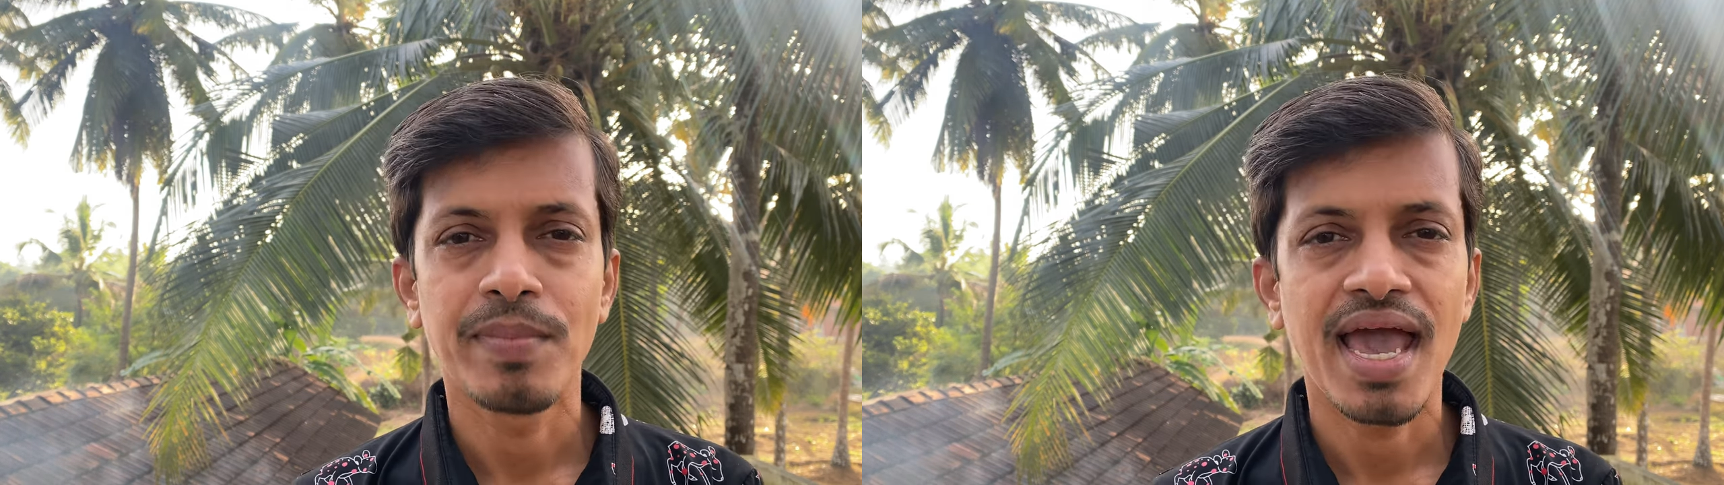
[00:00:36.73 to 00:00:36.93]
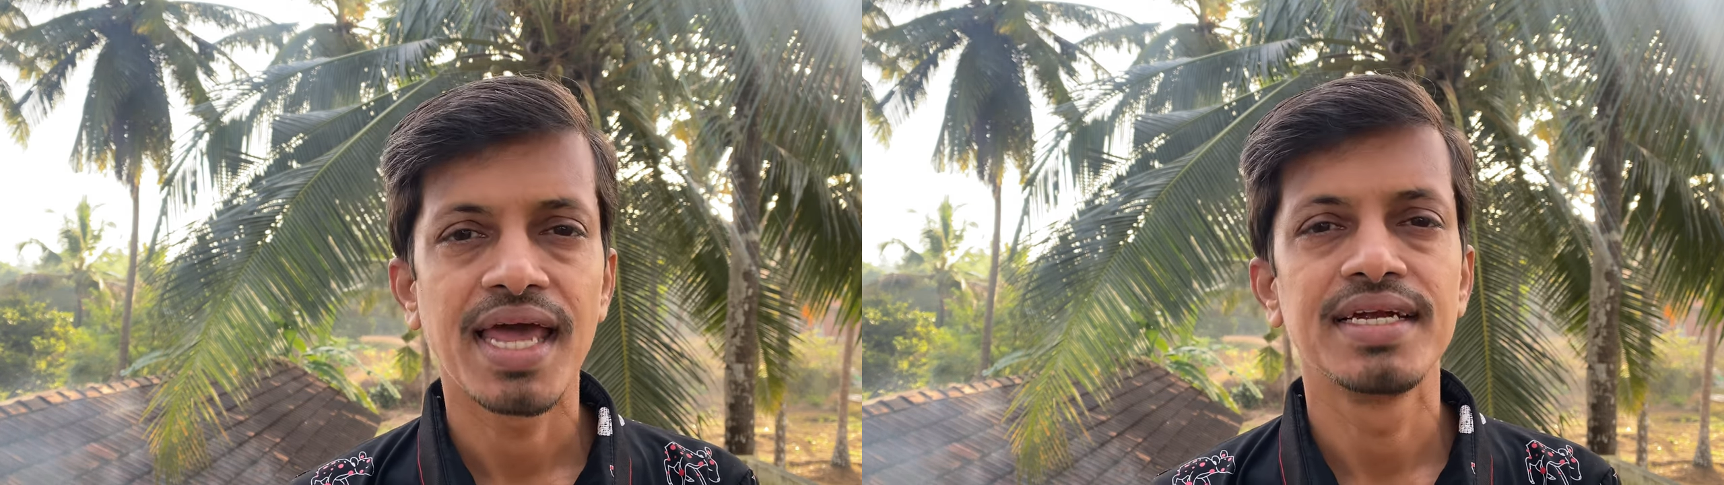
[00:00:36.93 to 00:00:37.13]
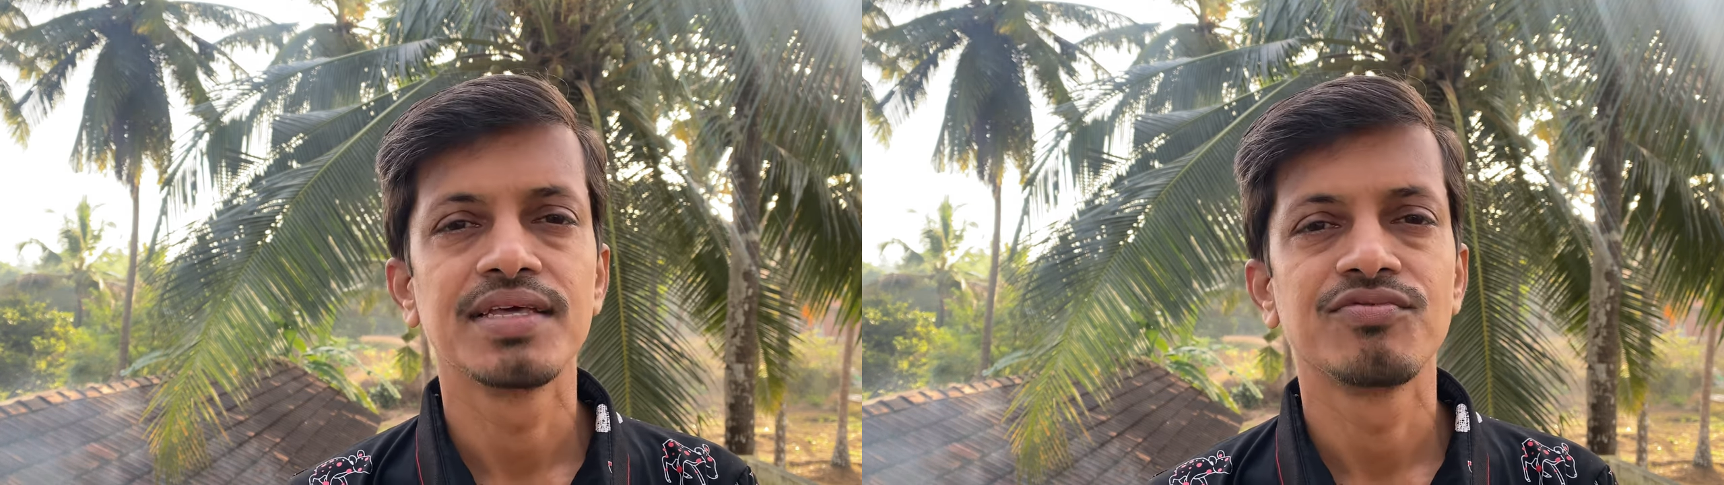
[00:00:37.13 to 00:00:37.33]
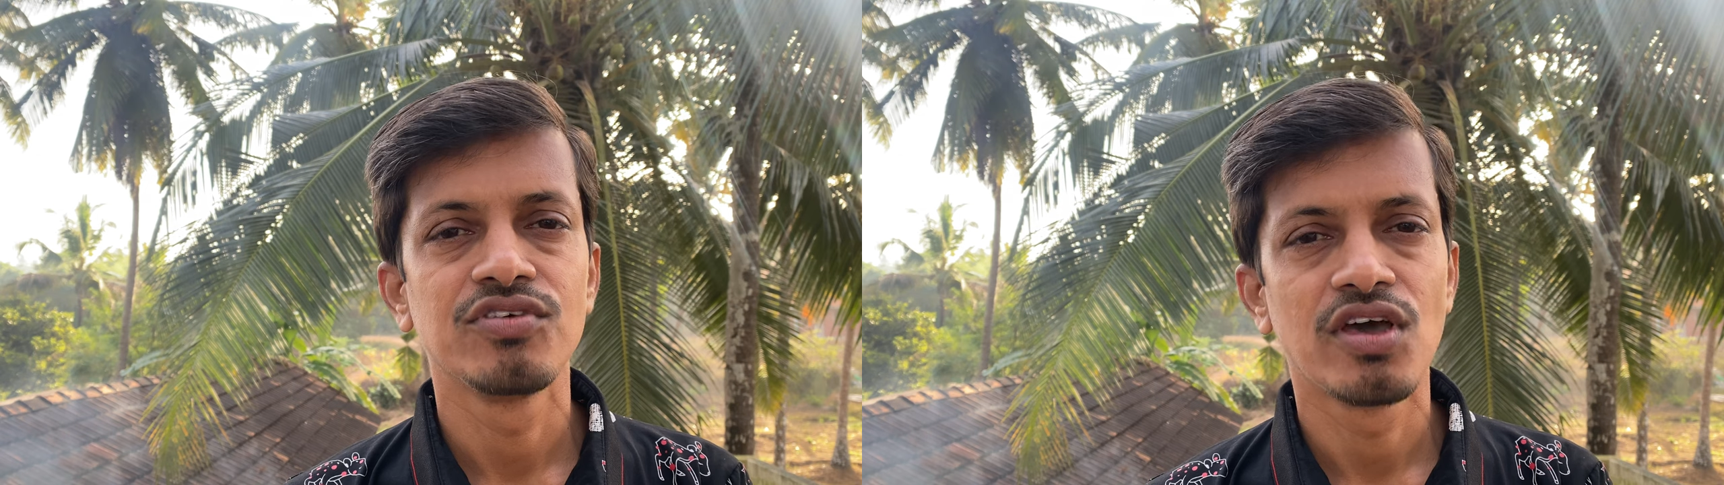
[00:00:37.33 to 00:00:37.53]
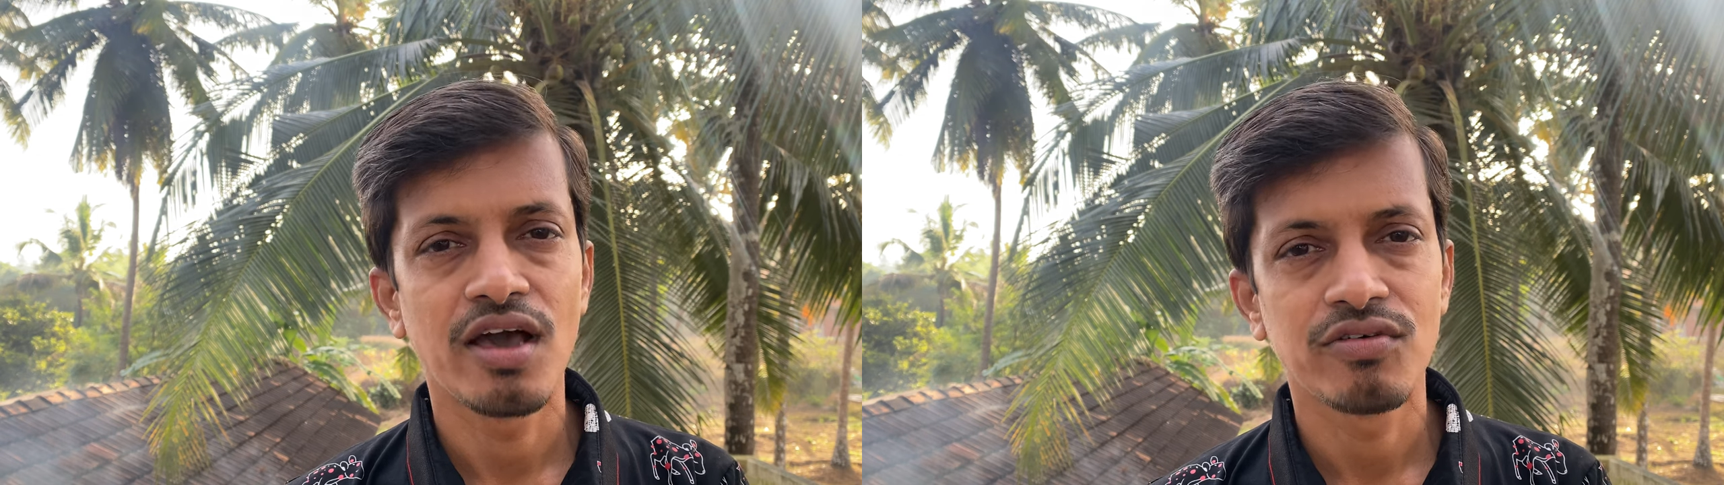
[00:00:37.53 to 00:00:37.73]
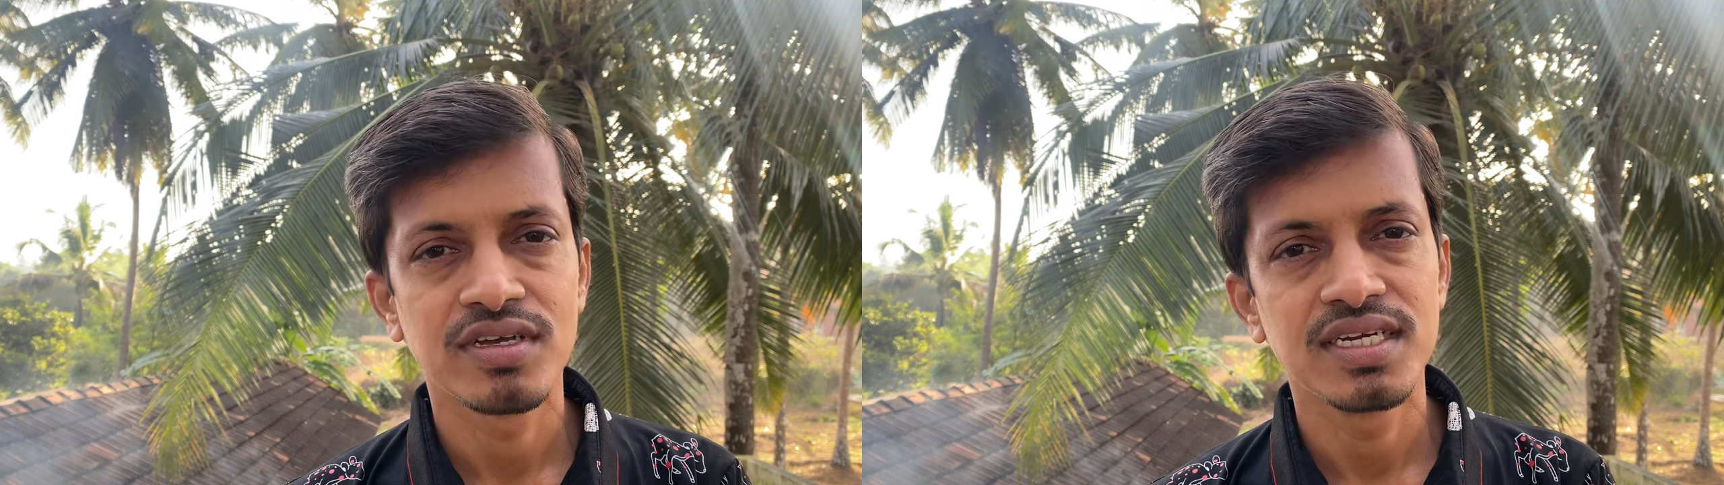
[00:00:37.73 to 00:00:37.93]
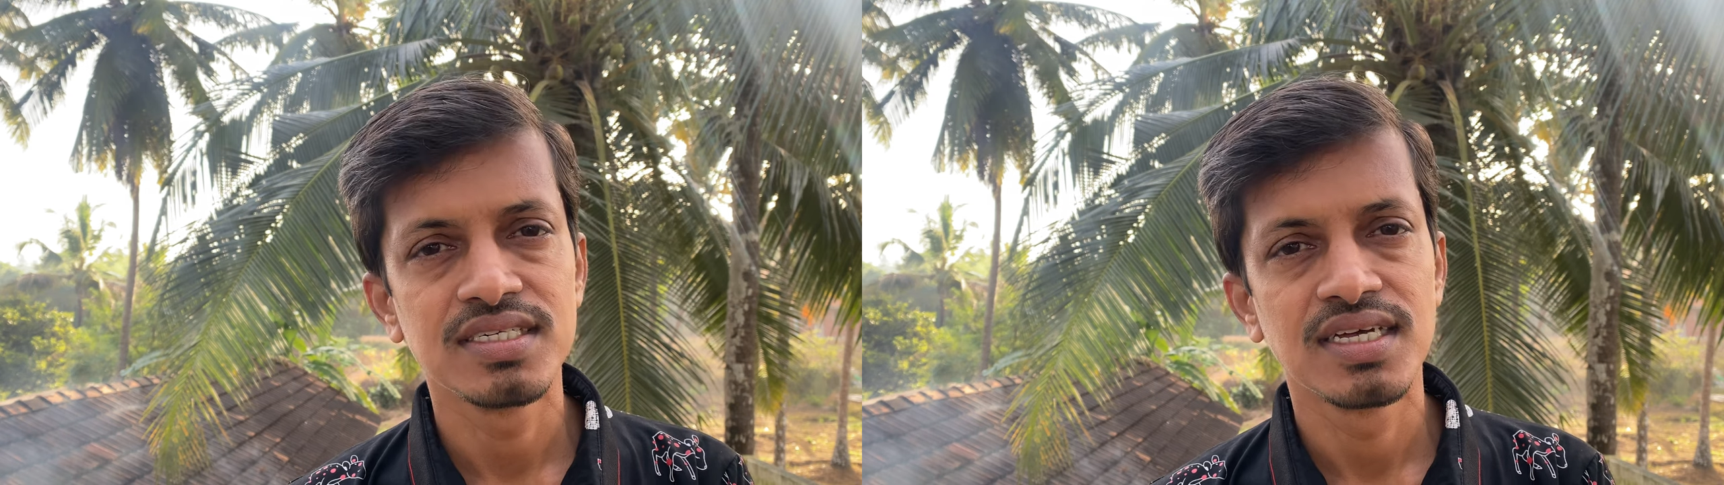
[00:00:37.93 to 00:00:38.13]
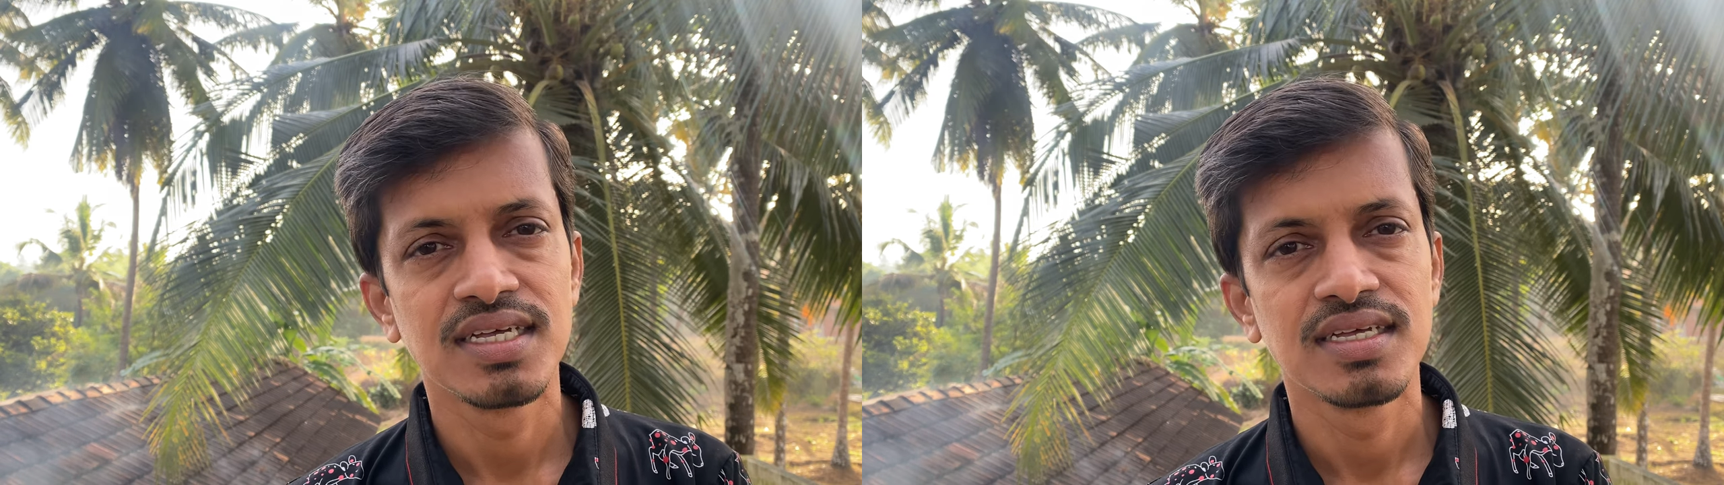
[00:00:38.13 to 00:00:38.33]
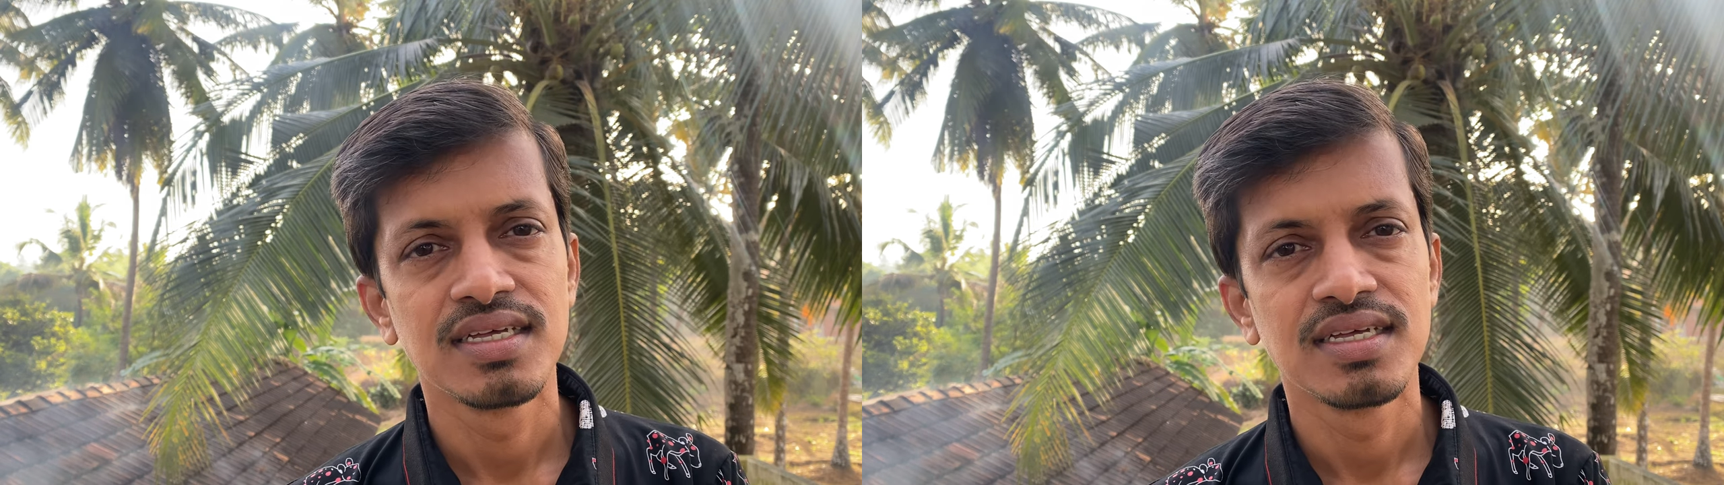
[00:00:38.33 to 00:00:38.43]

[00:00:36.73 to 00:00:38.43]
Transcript: married, if you have kid,